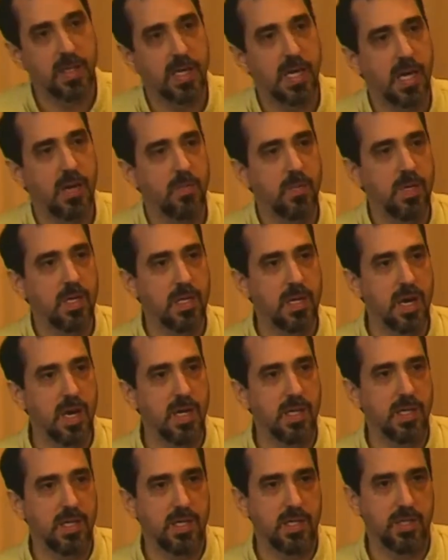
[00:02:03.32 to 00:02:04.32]
Can we
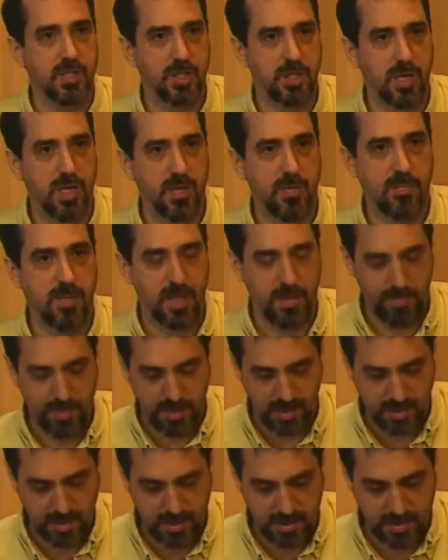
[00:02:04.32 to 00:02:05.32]
not get shot by
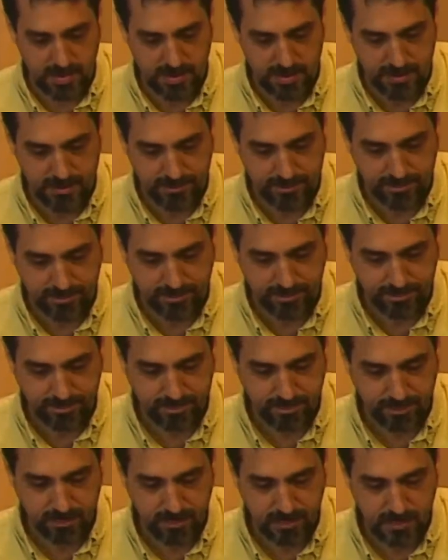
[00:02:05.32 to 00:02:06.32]
police?
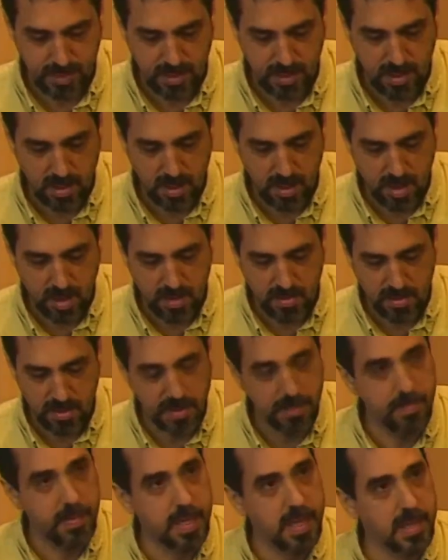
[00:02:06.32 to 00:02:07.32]
Are
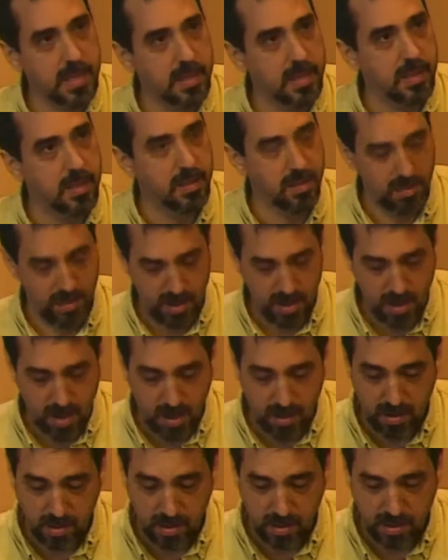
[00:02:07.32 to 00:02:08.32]
debated
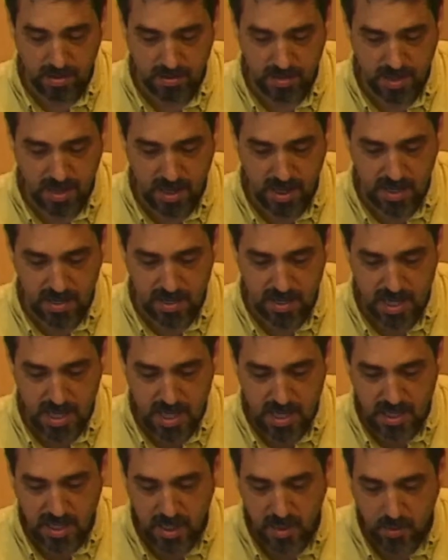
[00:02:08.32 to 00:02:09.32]
alongside,
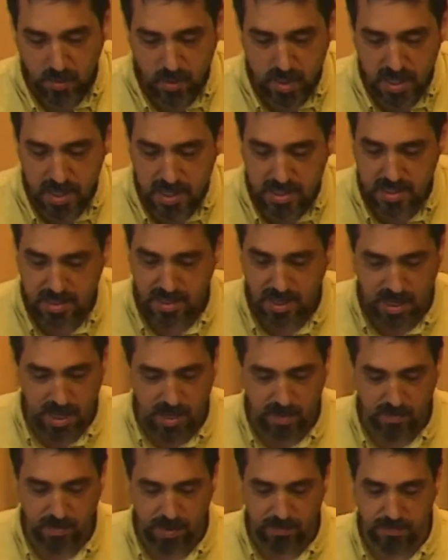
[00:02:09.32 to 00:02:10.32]
can we deny
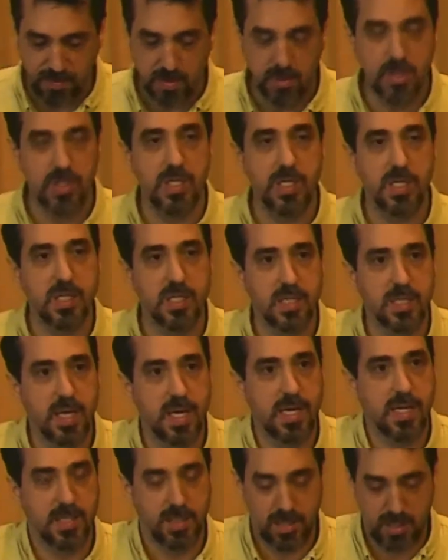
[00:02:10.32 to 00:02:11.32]
refugee
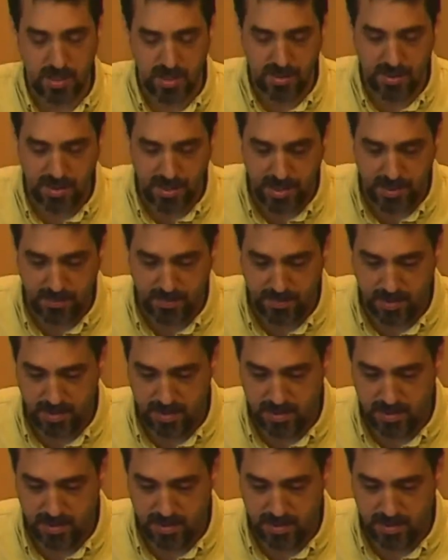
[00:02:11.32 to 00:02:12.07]
status to them?